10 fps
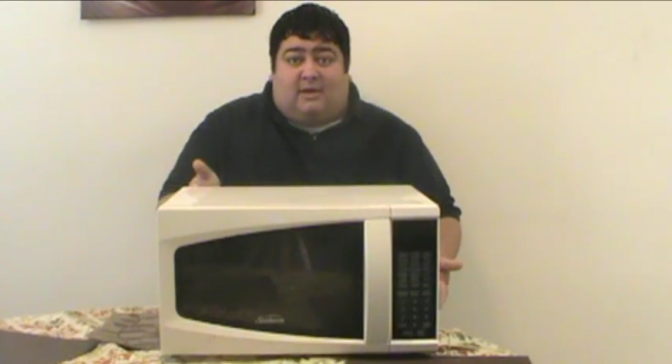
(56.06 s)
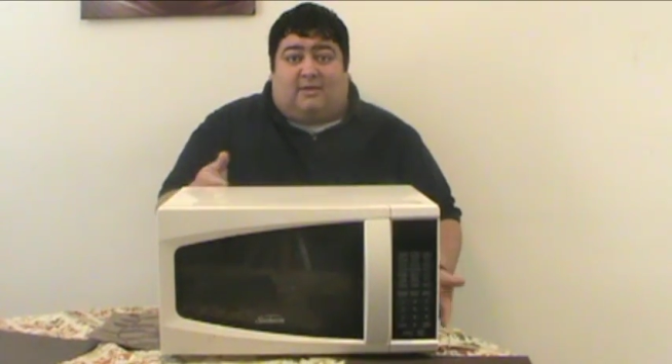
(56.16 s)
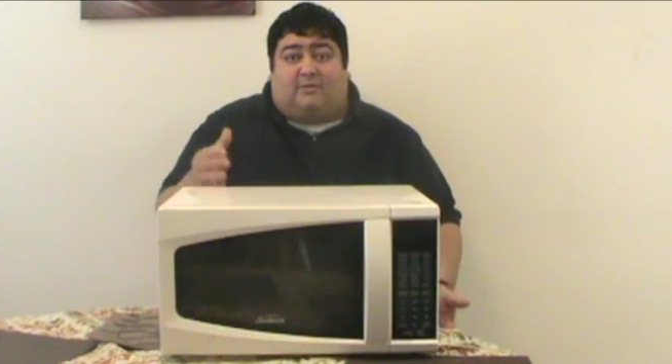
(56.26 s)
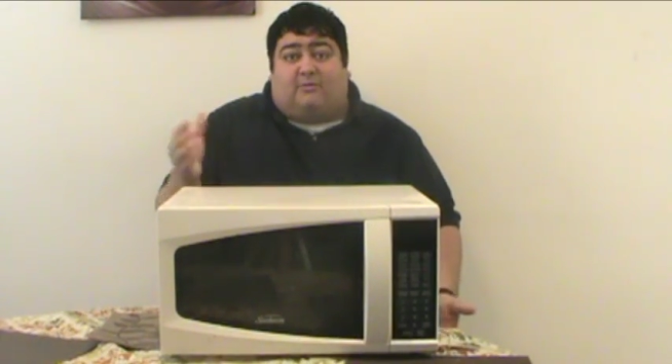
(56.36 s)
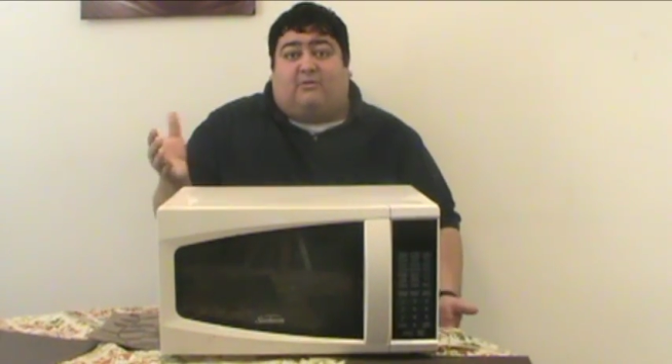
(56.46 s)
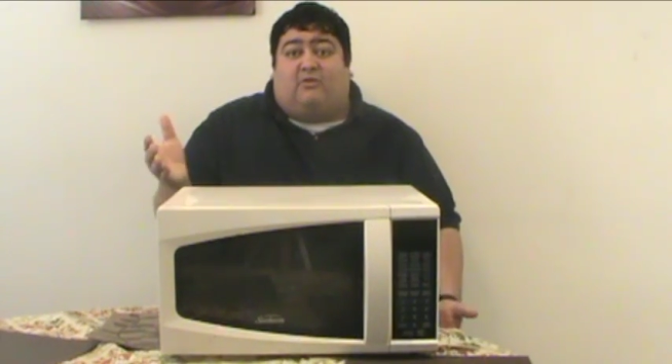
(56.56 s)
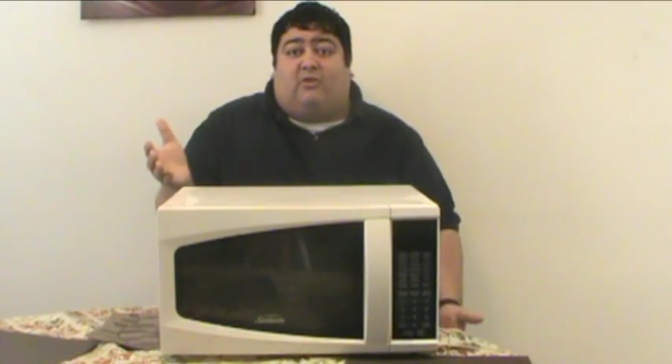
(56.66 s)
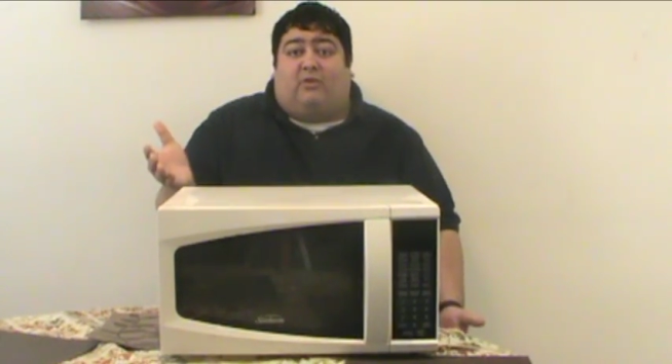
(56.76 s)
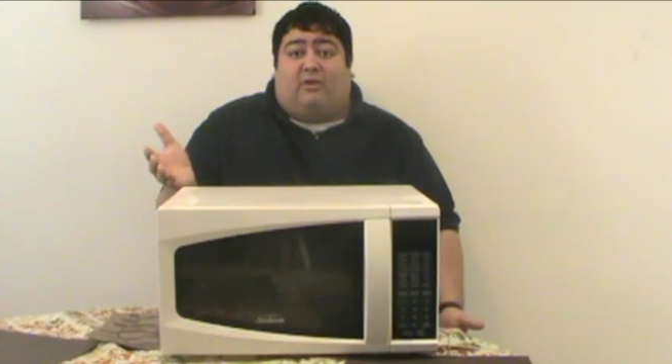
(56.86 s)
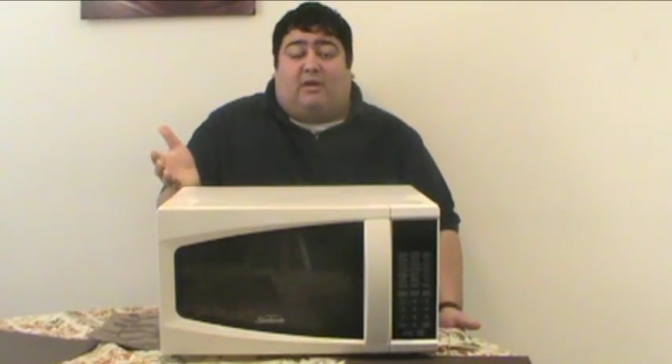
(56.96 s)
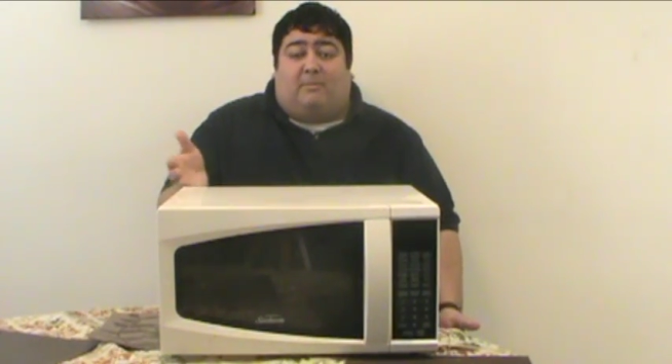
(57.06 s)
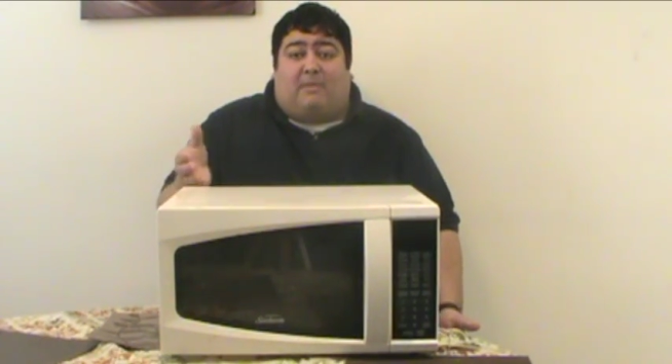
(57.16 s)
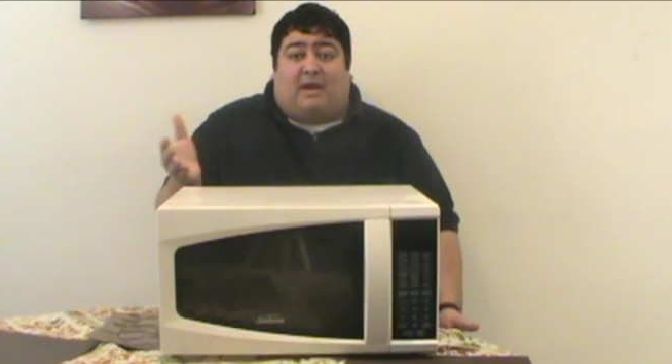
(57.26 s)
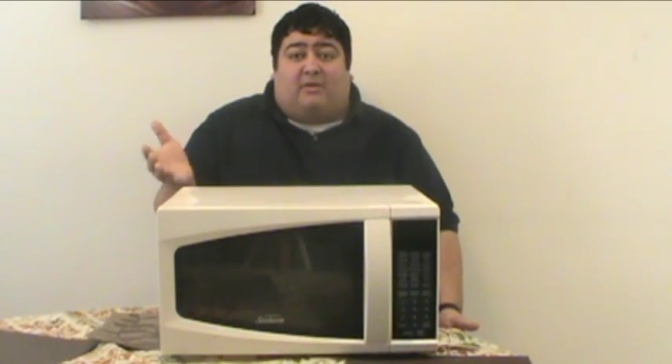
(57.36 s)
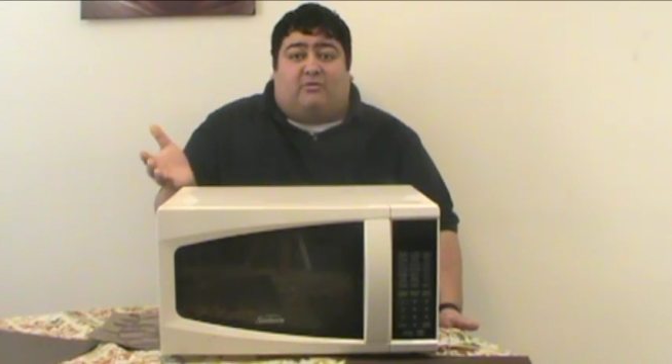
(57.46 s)
His original
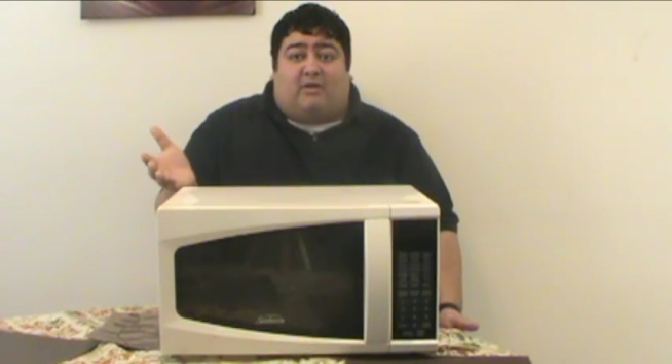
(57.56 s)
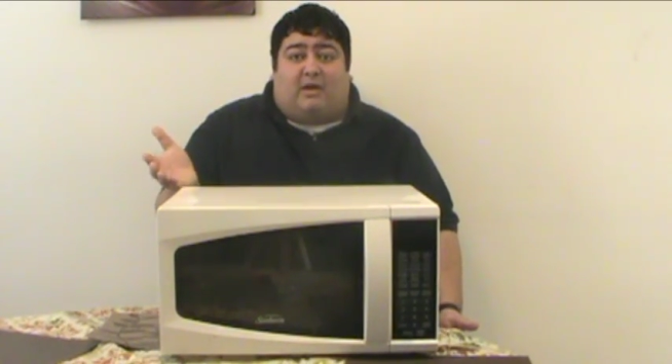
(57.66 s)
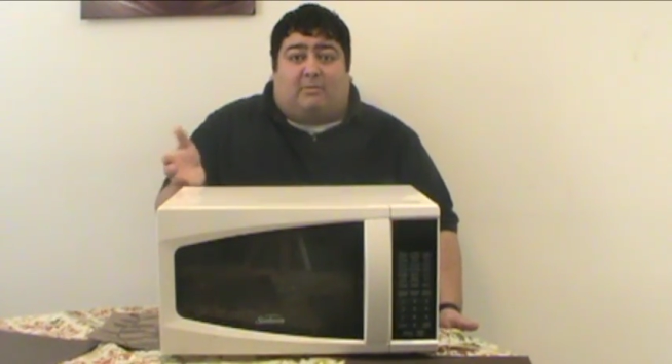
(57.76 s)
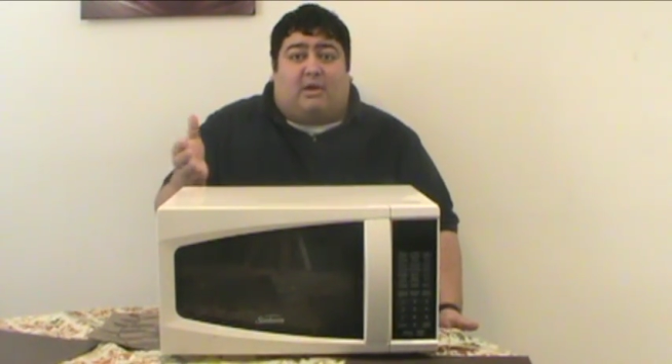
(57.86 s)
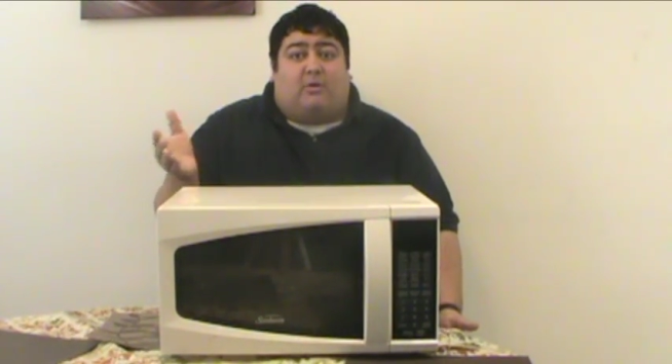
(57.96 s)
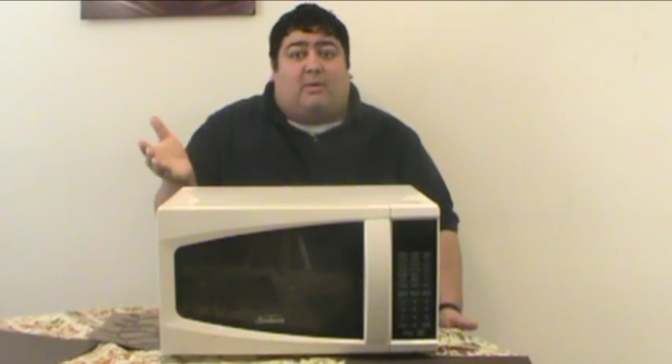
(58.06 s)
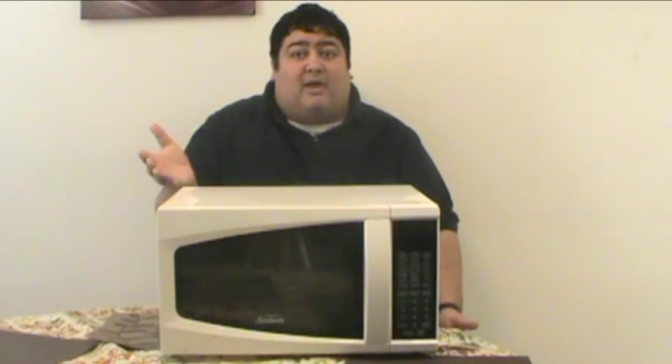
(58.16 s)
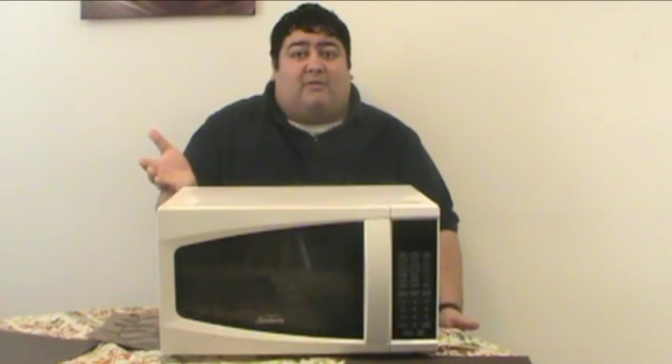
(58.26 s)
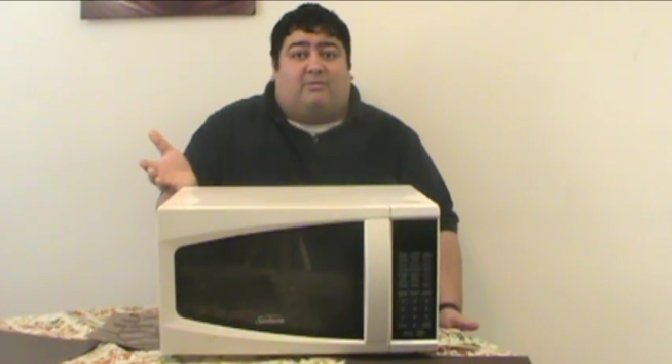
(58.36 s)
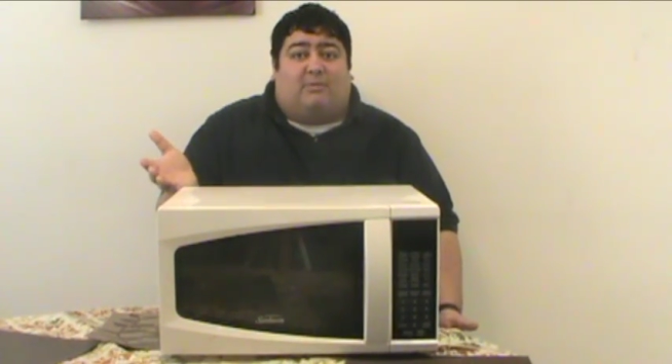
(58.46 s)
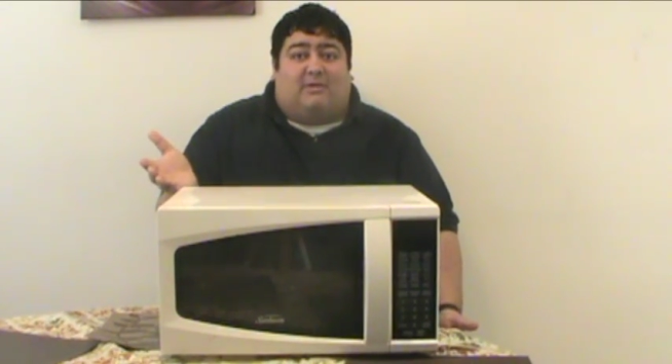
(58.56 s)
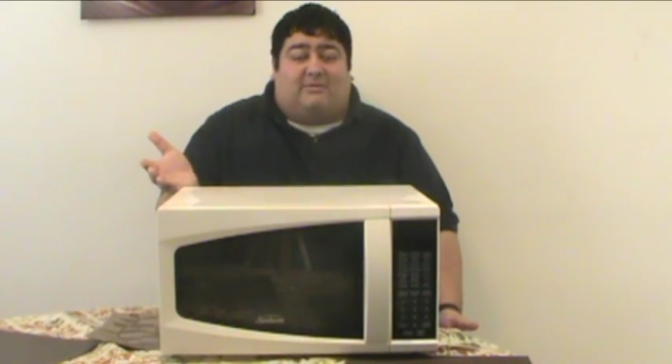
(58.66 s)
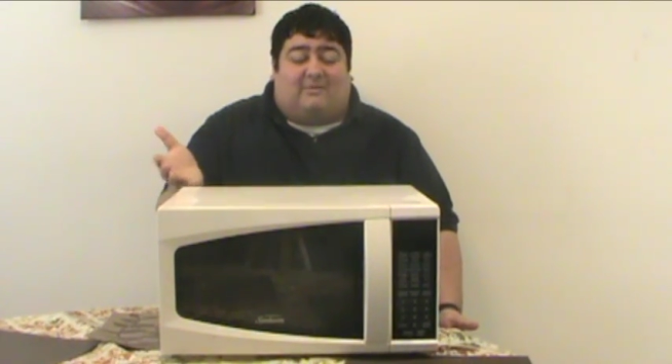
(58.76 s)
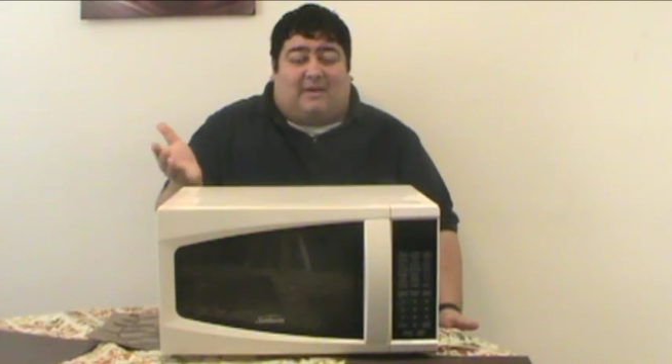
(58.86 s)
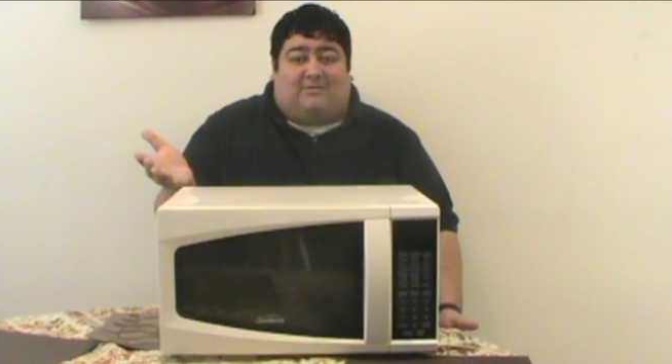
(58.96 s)
magnetron microwave
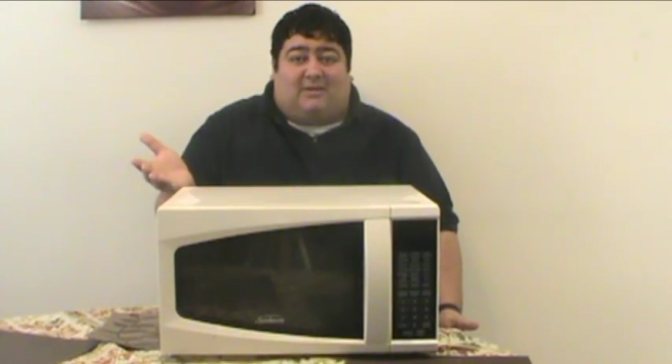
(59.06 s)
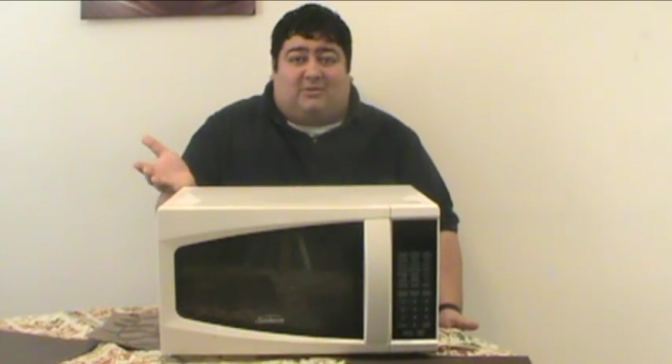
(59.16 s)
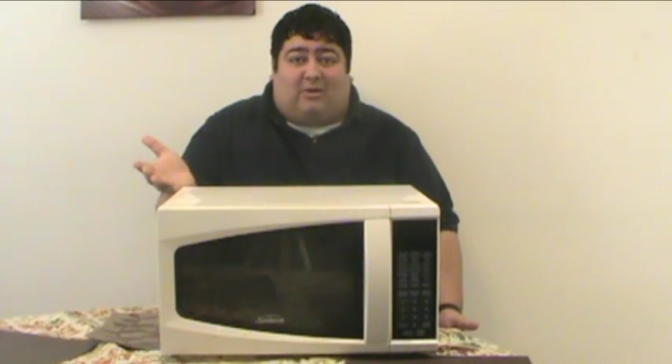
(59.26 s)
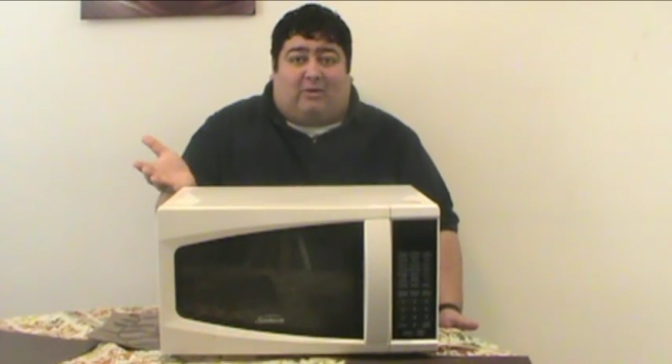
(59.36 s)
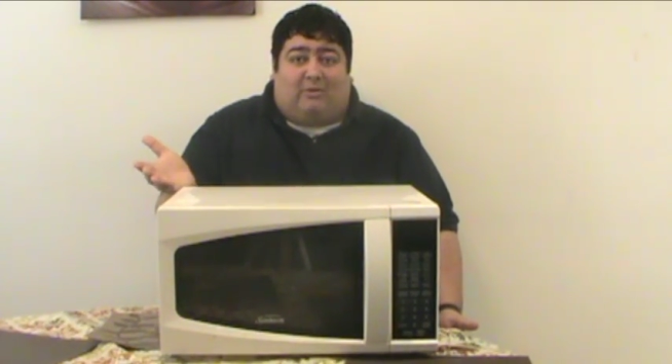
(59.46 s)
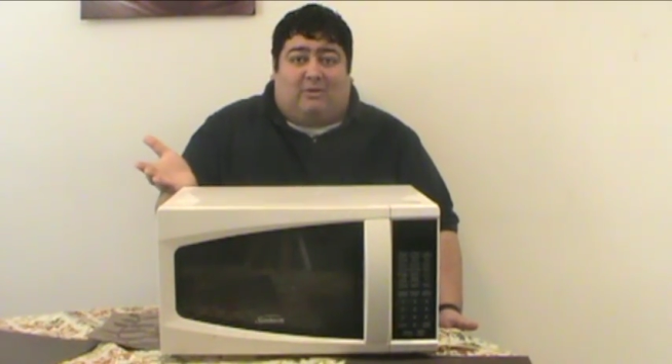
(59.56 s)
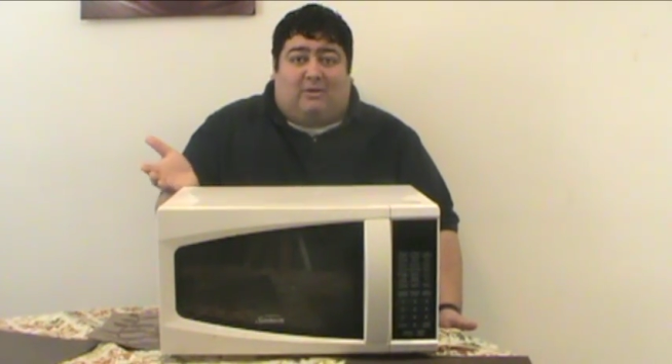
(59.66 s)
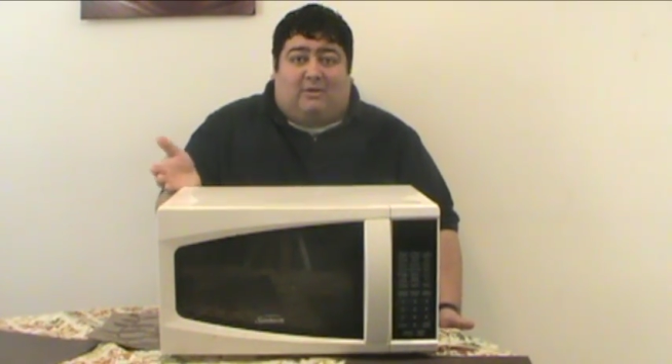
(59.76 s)
was 5 feet tall,